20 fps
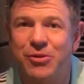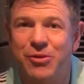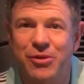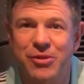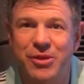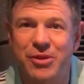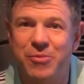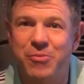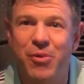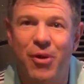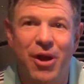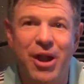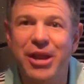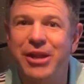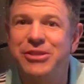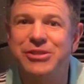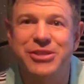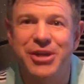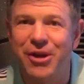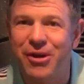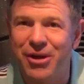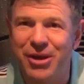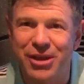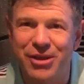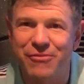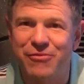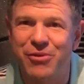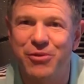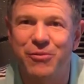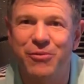or the brains
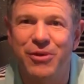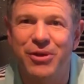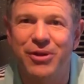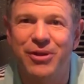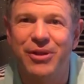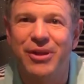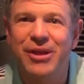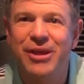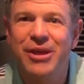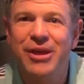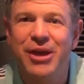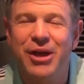area, if you will,